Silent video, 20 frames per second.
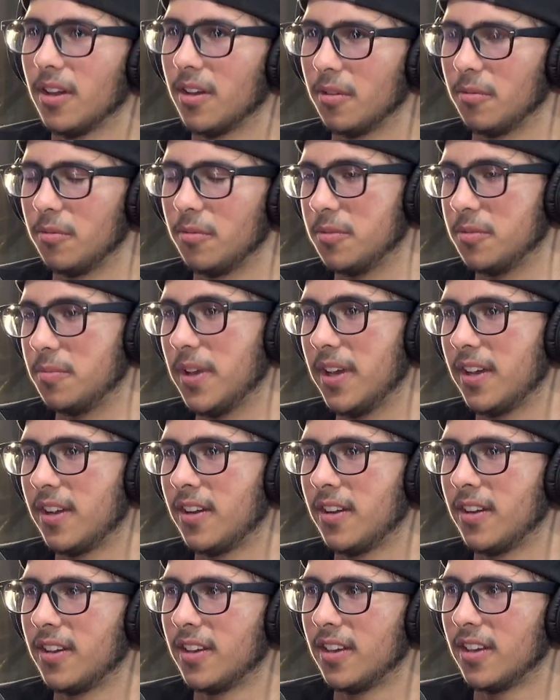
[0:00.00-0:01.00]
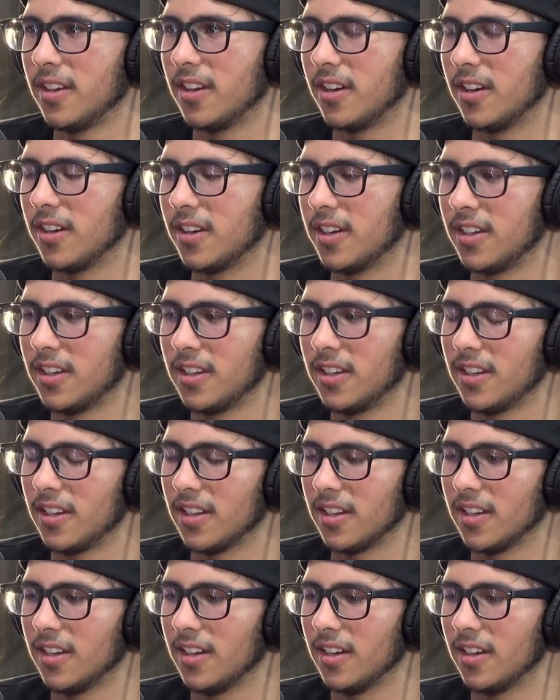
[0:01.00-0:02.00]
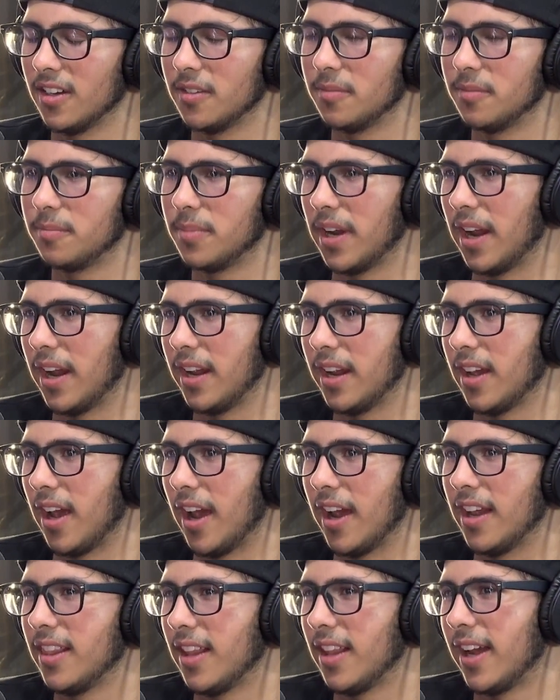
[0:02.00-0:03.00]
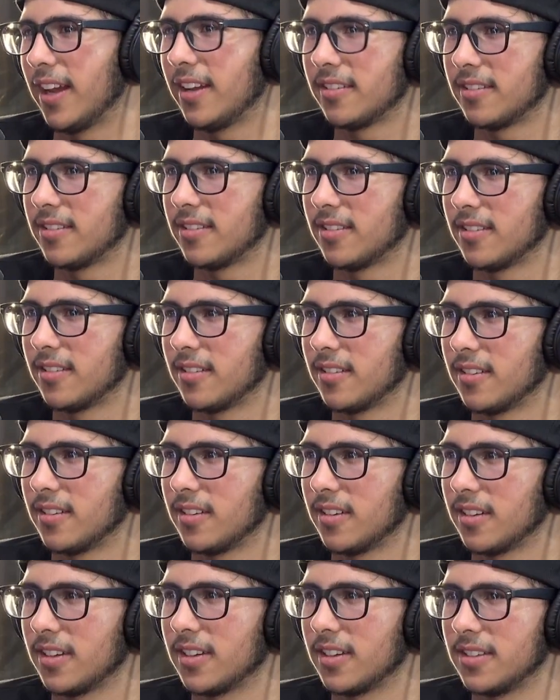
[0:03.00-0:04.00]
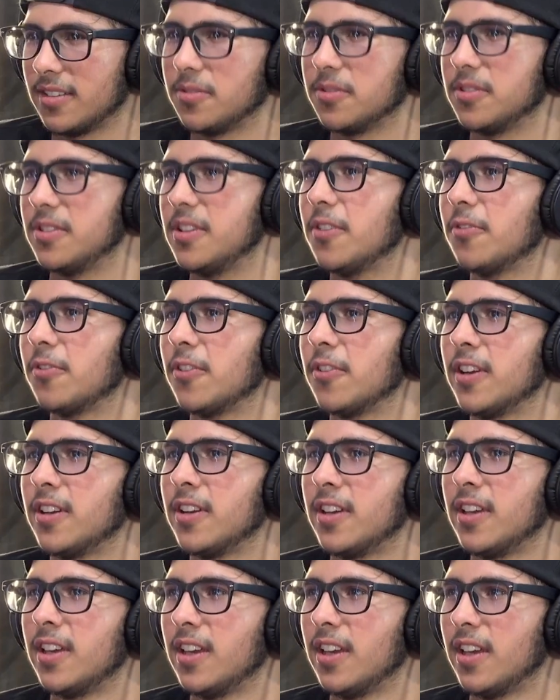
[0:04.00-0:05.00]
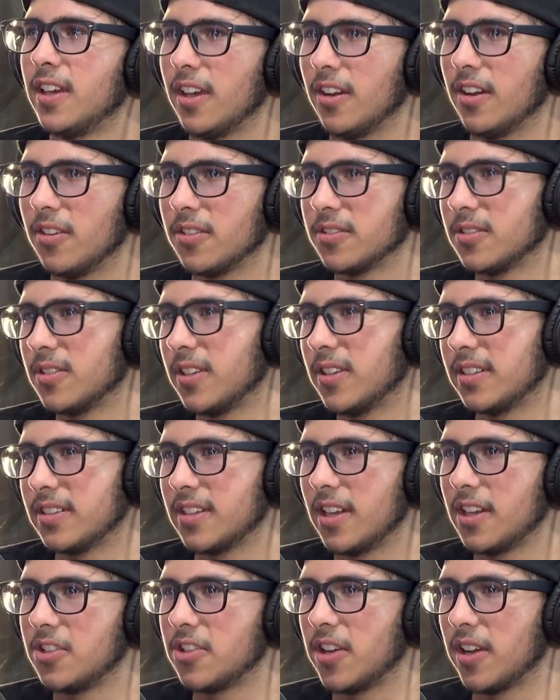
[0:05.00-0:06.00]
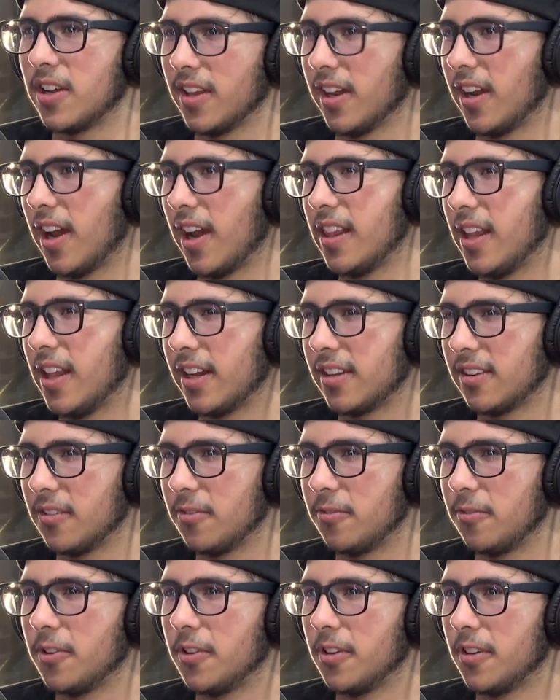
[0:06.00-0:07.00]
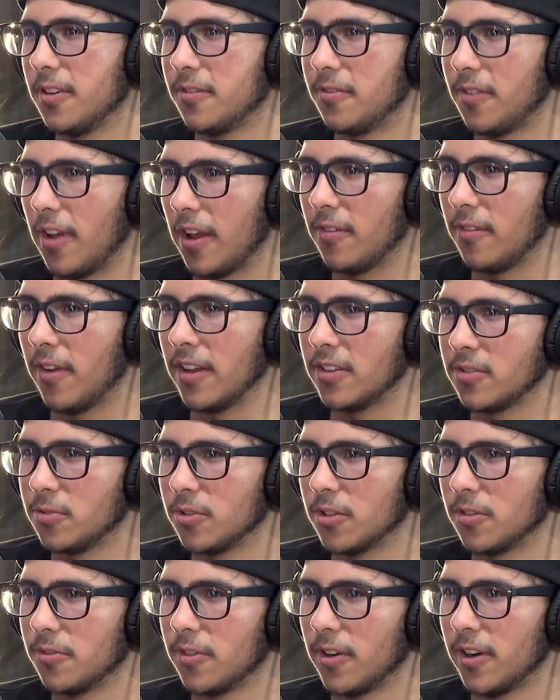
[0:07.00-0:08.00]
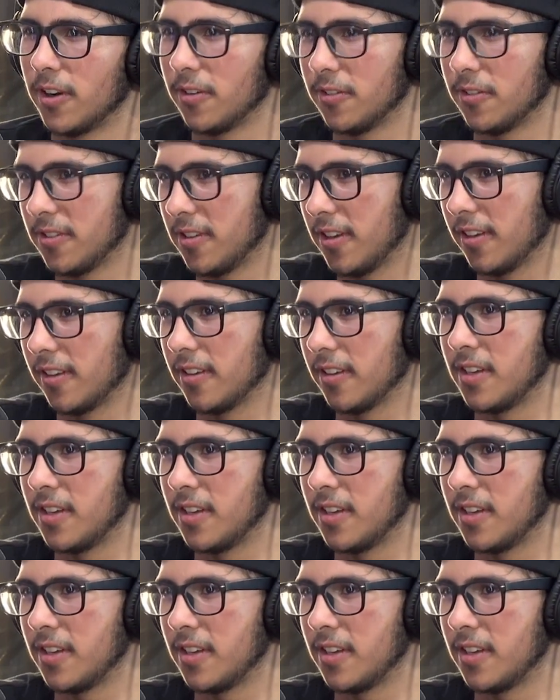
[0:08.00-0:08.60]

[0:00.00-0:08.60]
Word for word: big on it, but I liked because it was different, and also like I liked the feel of Advanced Warfare. It was like the same